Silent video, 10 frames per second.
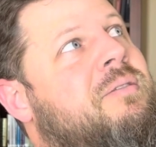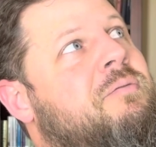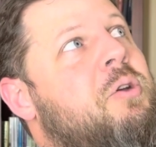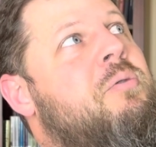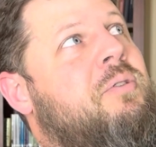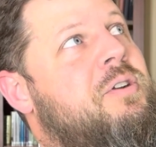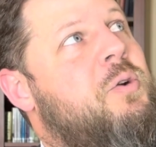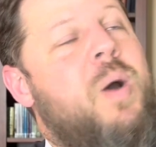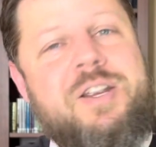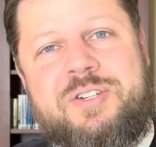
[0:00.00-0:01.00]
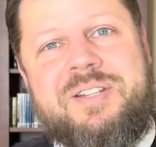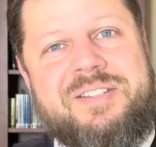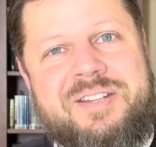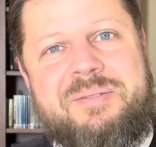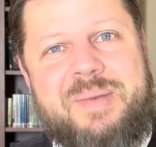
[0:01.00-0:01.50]
Lutheran
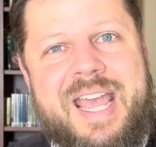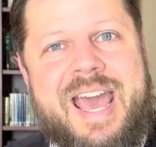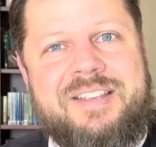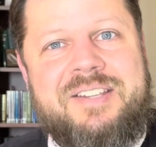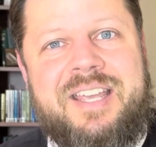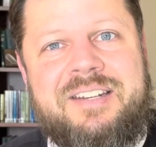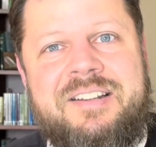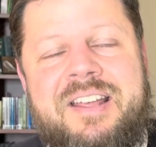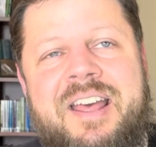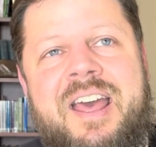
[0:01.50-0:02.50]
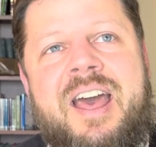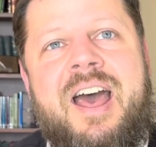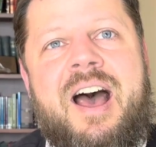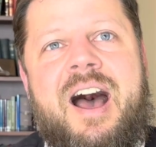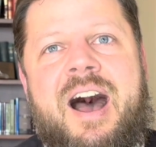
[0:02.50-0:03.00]
questions to be asking.
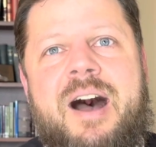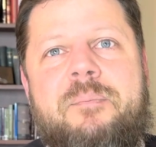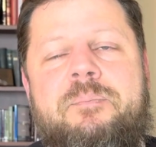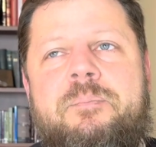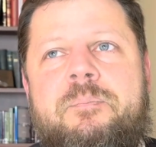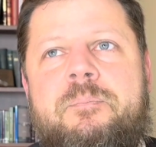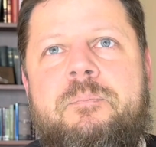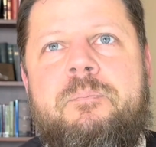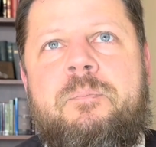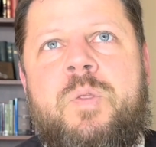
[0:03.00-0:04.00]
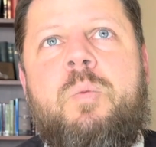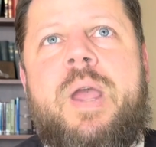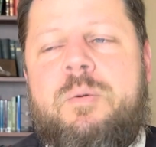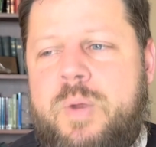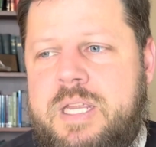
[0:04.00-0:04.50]
Um, the
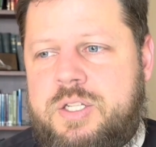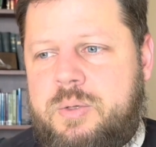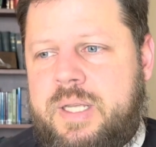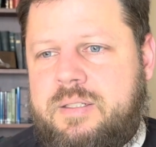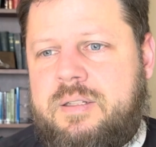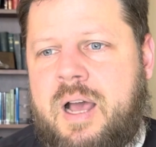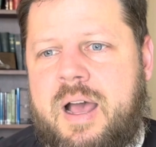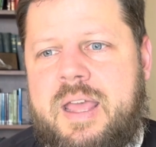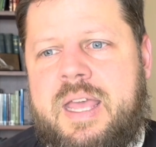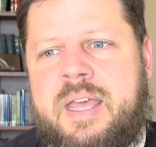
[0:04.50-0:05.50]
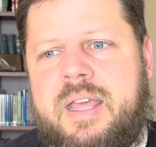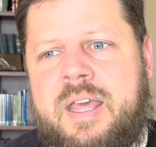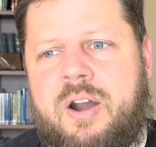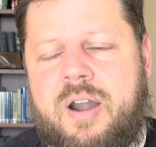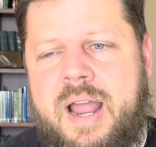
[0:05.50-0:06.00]
way we do it uh,
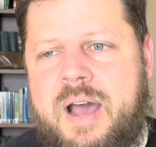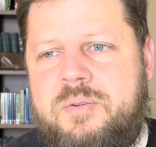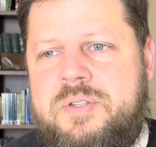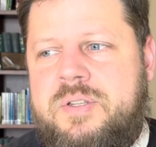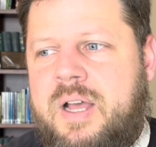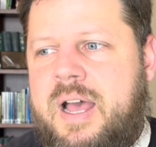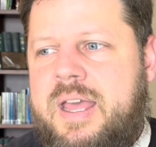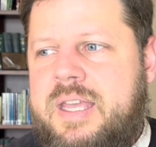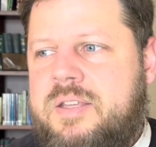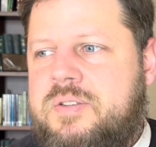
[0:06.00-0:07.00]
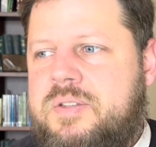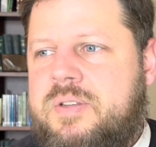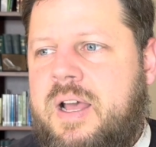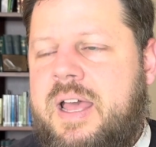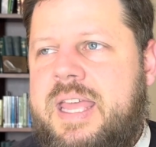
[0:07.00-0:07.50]
at our house uh, is
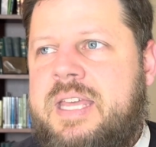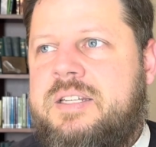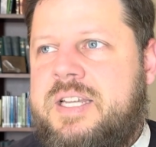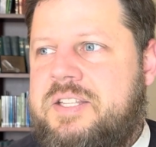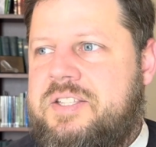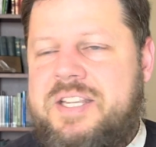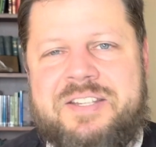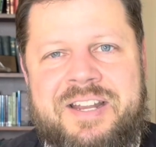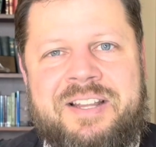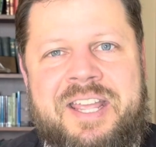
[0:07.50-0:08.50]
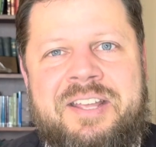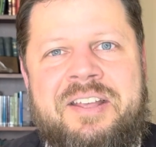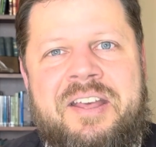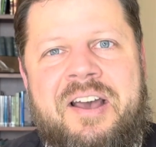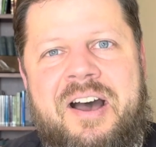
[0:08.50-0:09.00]
inconsistently,
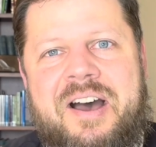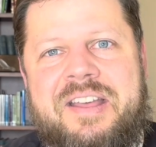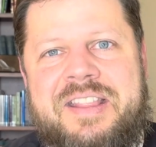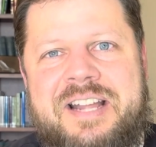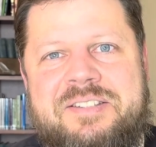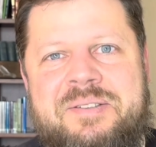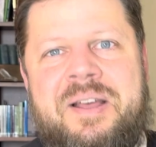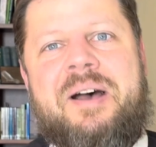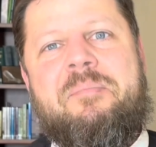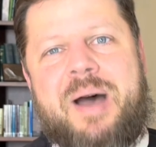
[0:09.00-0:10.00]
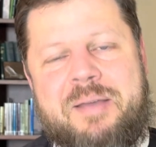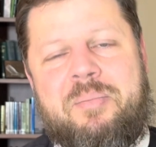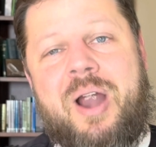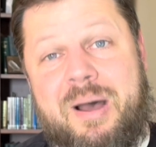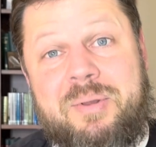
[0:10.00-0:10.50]
and that's my
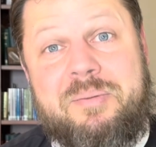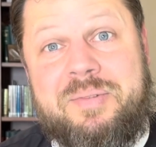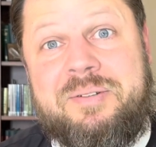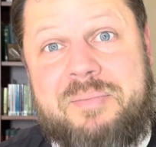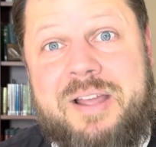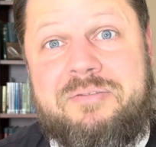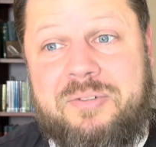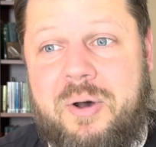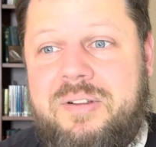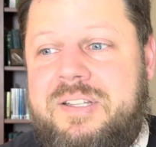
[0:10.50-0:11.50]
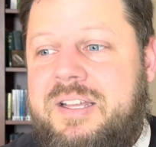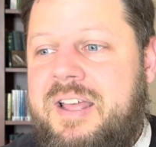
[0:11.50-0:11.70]
problem, my fault.